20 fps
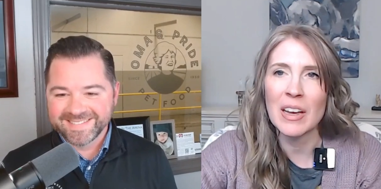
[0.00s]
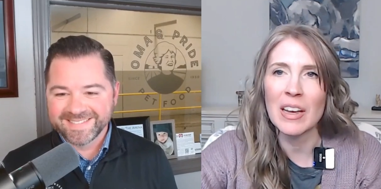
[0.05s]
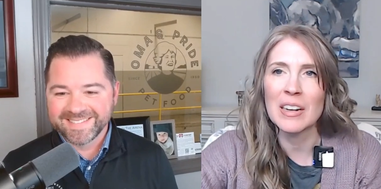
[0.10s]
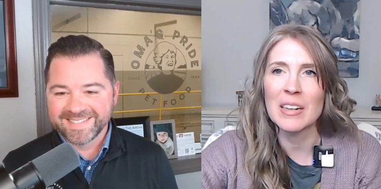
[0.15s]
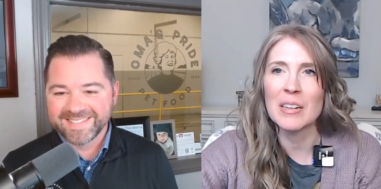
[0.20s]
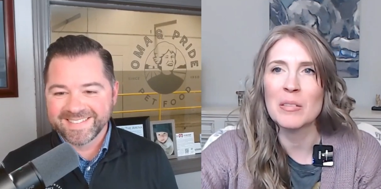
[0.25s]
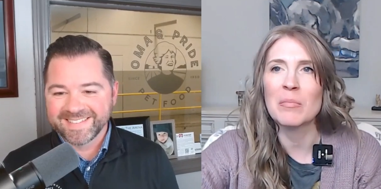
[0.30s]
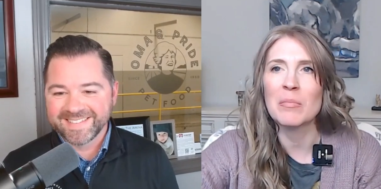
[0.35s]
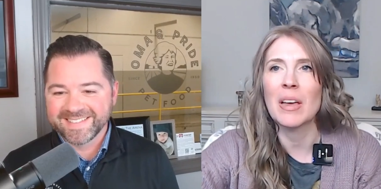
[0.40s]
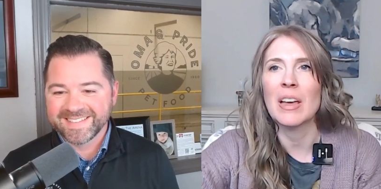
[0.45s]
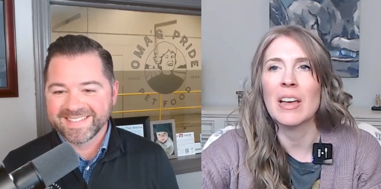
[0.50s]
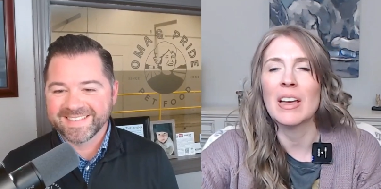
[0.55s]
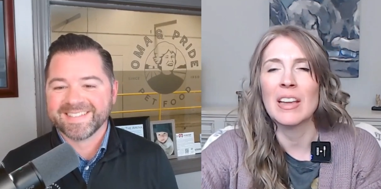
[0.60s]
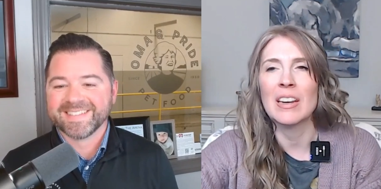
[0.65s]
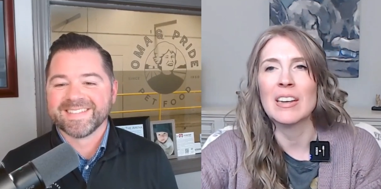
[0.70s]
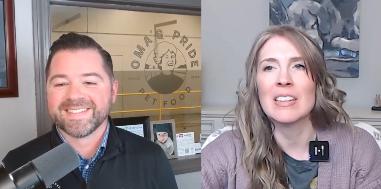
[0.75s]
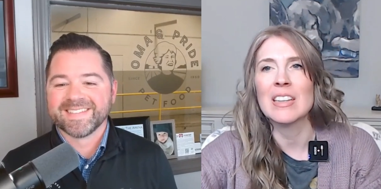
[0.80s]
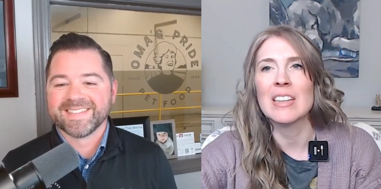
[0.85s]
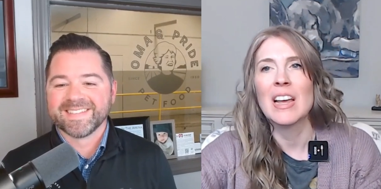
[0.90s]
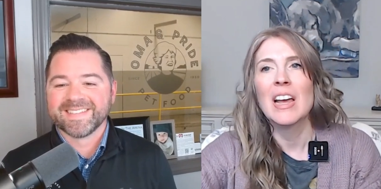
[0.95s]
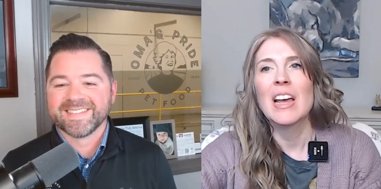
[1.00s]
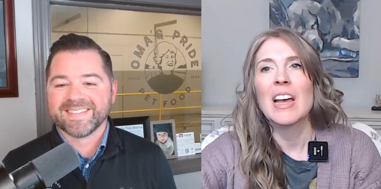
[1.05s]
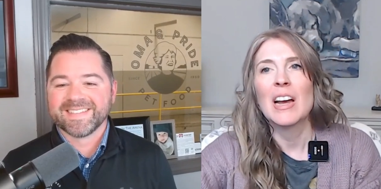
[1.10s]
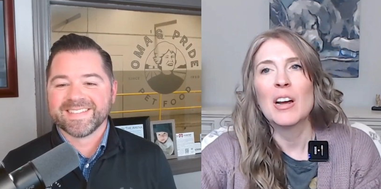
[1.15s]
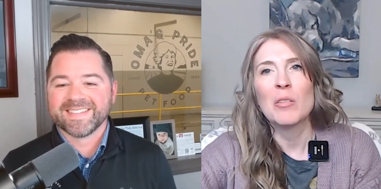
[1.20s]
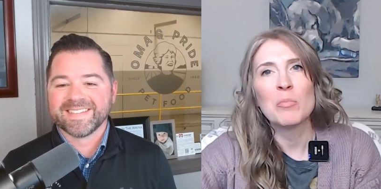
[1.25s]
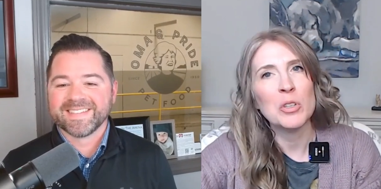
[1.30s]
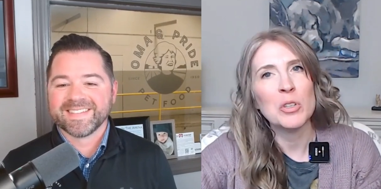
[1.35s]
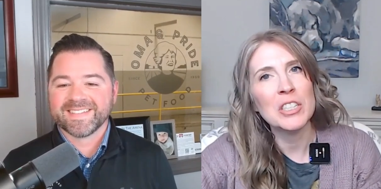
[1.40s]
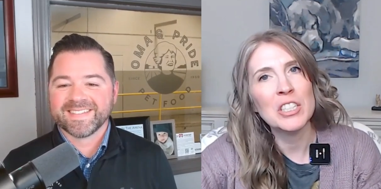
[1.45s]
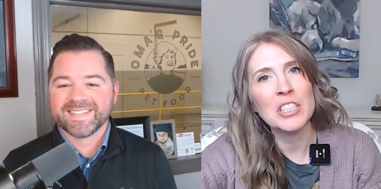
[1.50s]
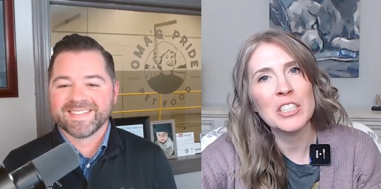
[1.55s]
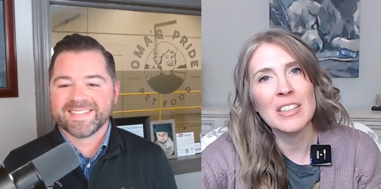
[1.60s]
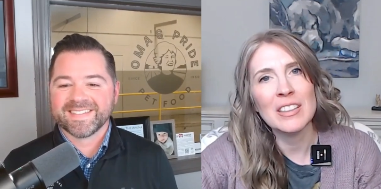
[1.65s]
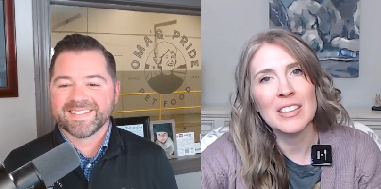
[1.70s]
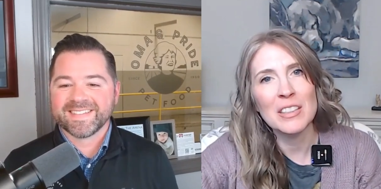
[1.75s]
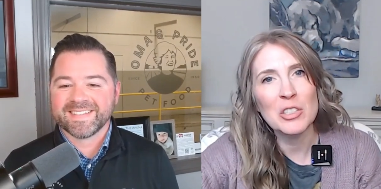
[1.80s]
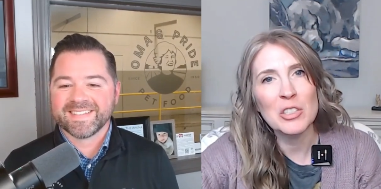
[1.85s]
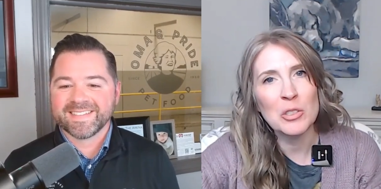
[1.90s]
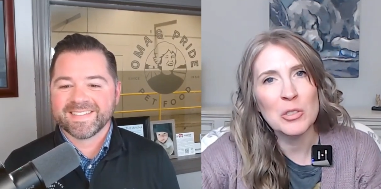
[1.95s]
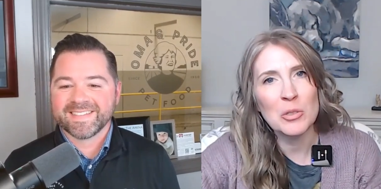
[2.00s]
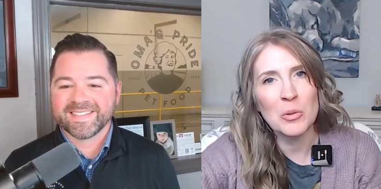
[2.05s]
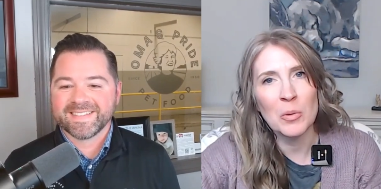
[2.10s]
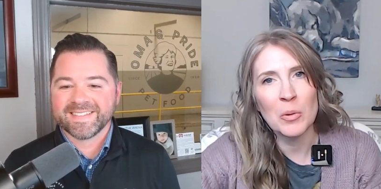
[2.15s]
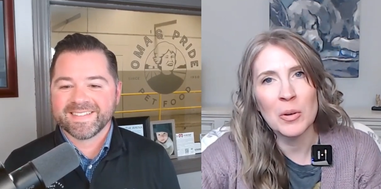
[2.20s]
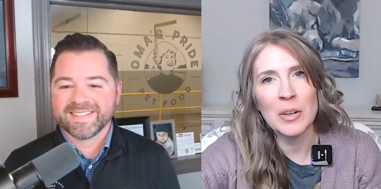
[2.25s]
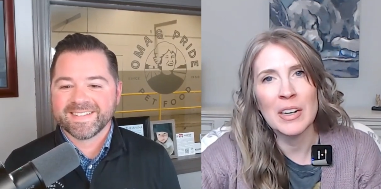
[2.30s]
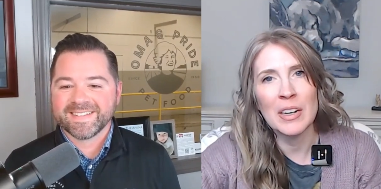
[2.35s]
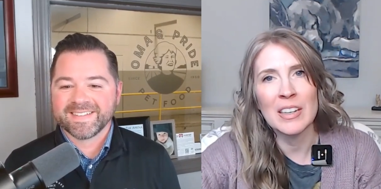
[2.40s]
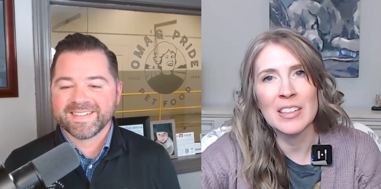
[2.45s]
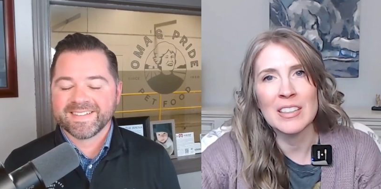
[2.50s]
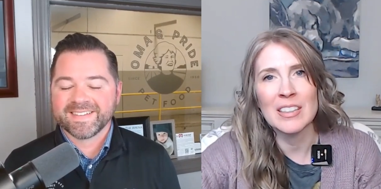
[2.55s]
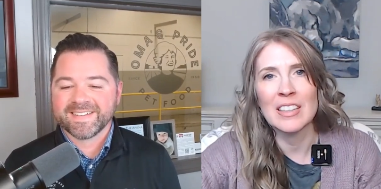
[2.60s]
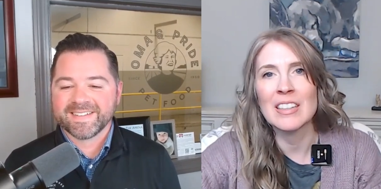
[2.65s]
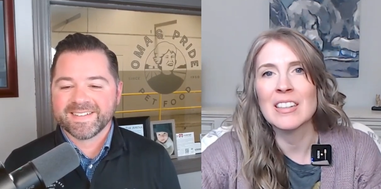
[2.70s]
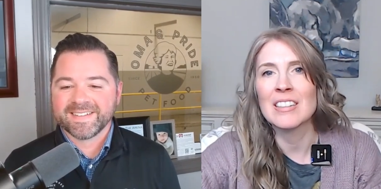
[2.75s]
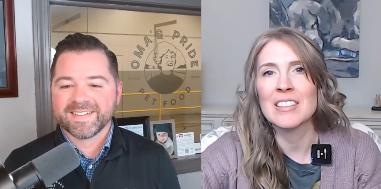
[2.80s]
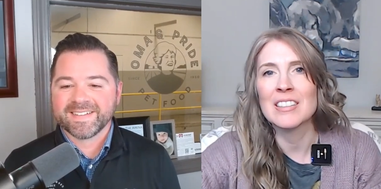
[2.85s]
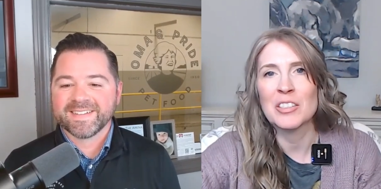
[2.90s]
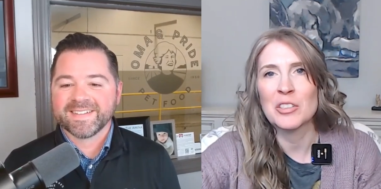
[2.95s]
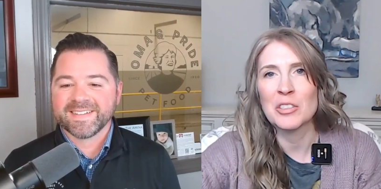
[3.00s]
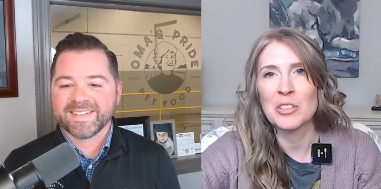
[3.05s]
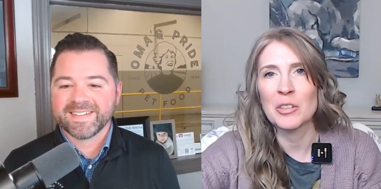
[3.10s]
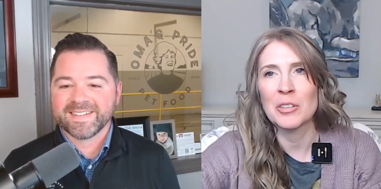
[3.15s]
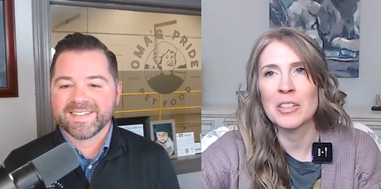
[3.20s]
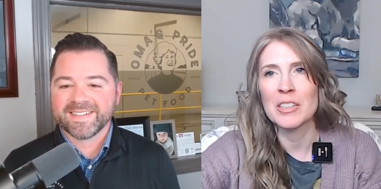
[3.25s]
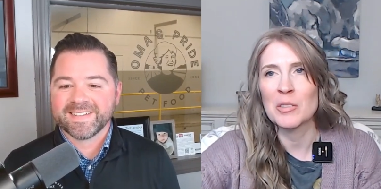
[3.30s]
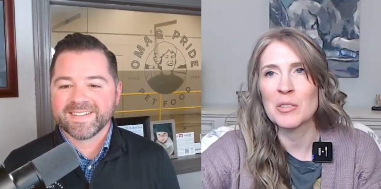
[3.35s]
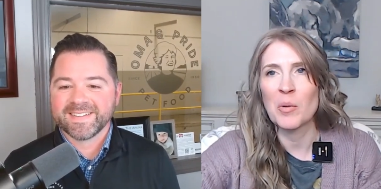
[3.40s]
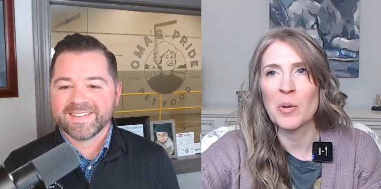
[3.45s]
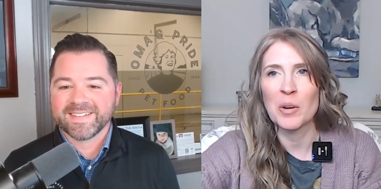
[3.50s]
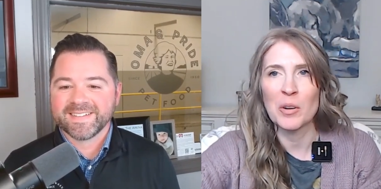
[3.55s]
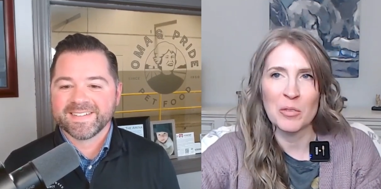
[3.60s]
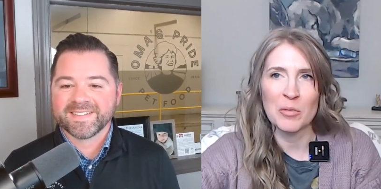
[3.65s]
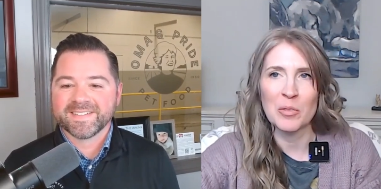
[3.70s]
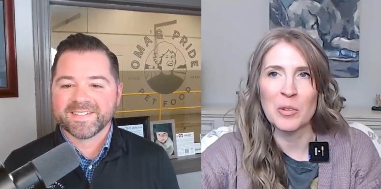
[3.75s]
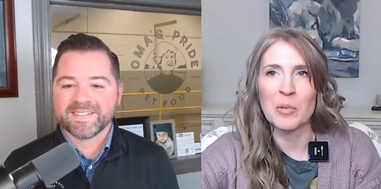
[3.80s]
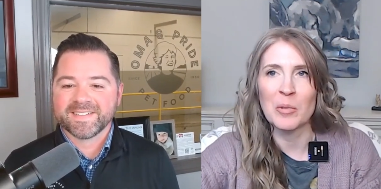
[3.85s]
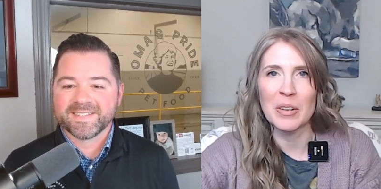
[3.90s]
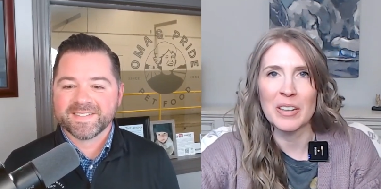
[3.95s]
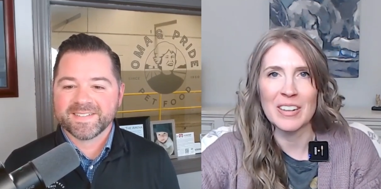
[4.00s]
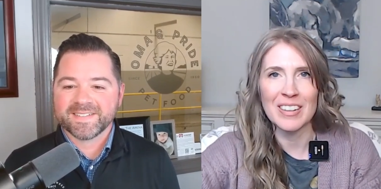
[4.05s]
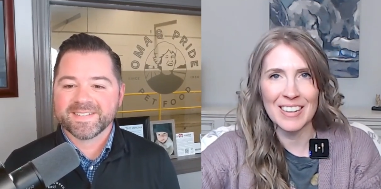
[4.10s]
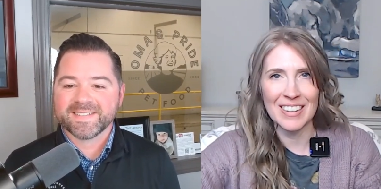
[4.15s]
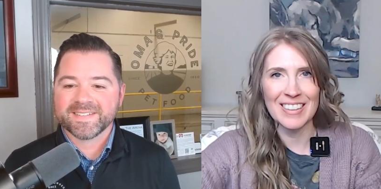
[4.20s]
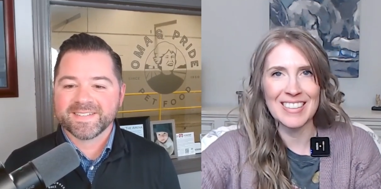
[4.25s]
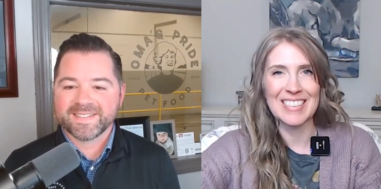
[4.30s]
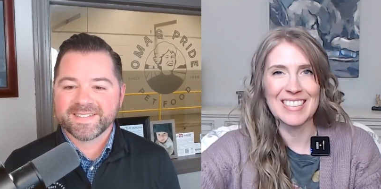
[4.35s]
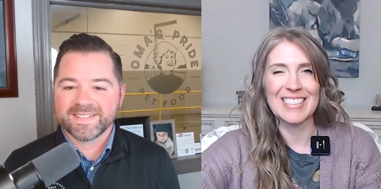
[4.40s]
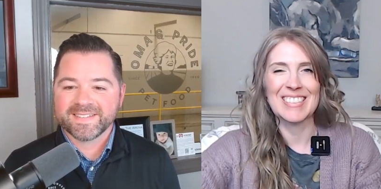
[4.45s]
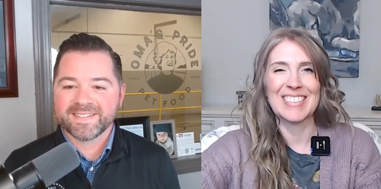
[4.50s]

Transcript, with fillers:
Speaker 1: Adam, and appreciate this story. It sure is a wonderful one.